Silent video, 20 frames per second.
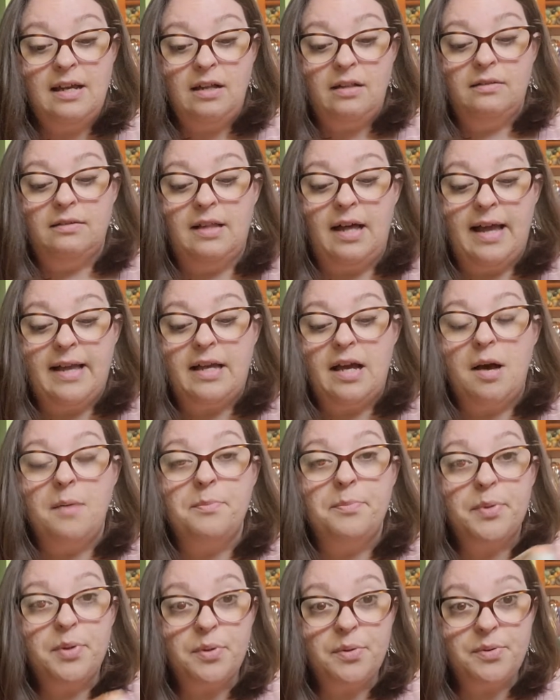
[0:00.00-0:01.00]
like a
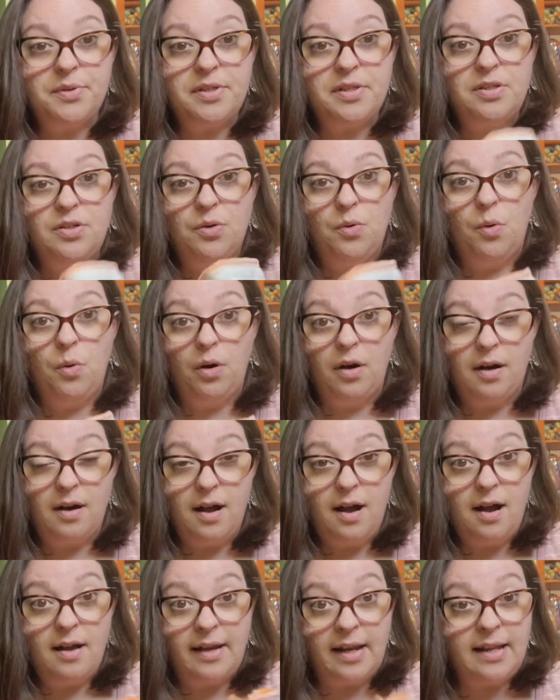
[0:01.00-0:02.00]
boost or
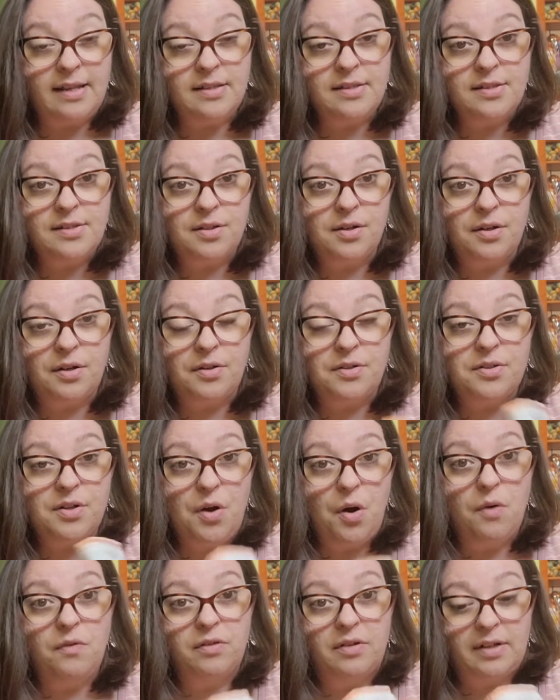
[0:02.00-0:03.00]
an insert
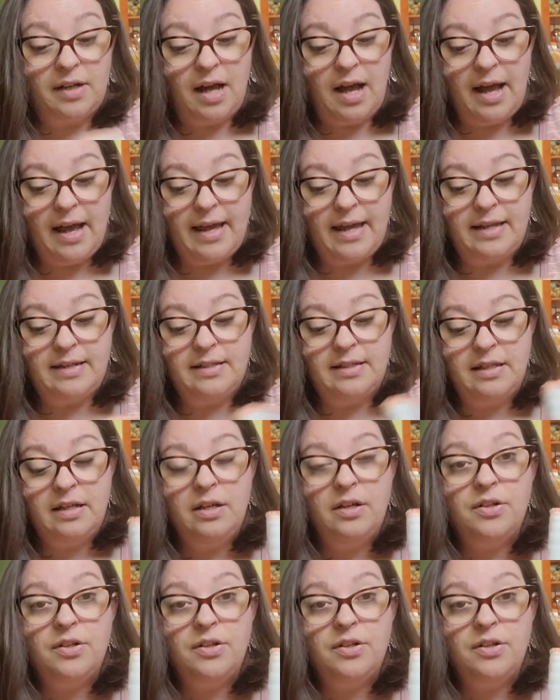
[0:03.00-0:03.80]
overnight